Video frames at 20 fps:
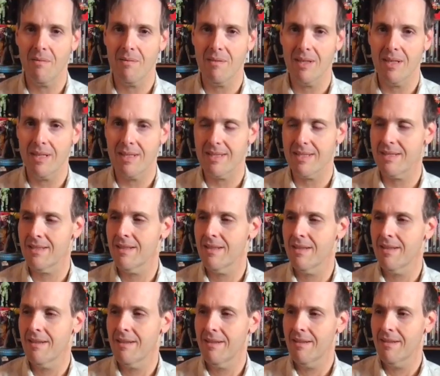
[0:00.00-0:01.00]
It's
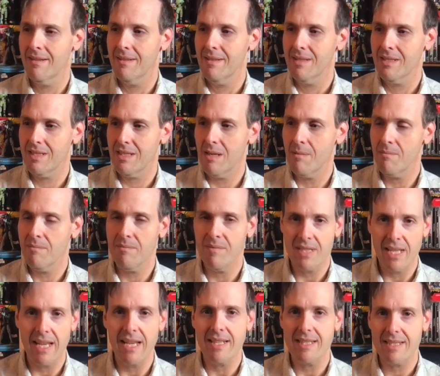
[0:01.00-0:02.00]
some
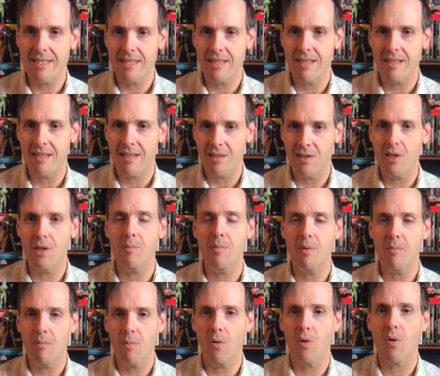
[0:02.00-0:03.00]
takes a little bit
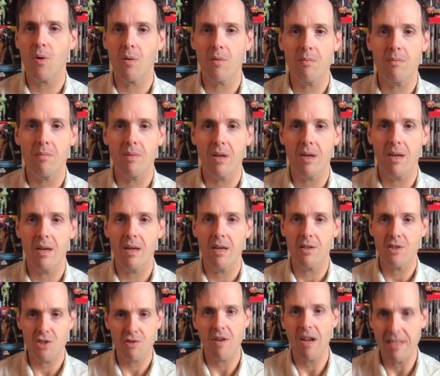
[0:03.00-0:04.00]
more
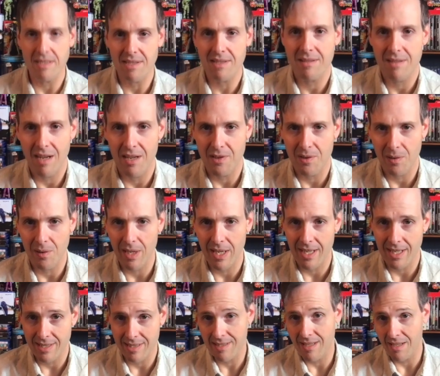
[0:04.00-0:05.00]
stress on your
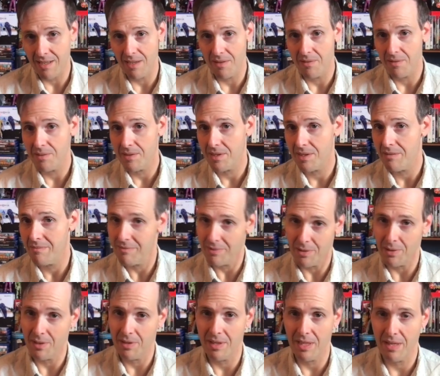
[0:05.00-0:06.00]
legs than others. You
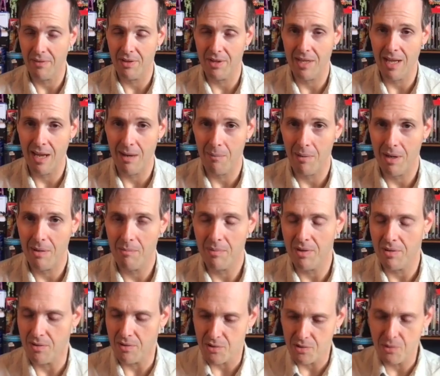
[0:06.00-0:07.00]
could think of it that way.
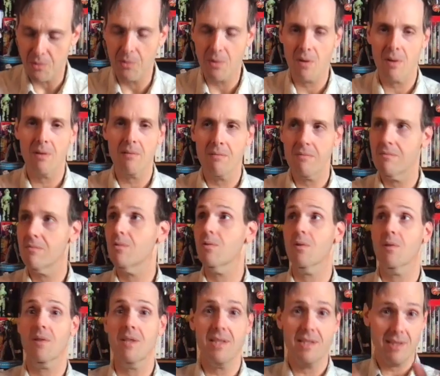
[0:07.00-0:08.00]
But the door, or
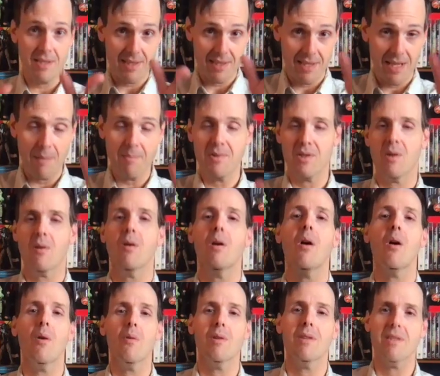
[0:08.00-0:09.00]
at least the steps, are
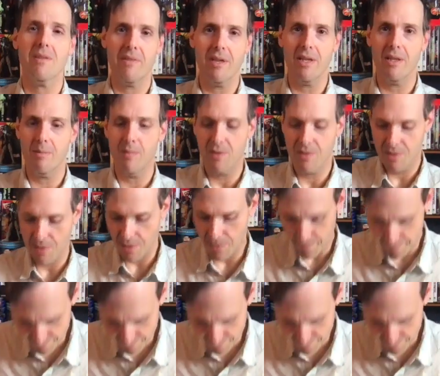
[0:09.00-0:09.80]
always available to you.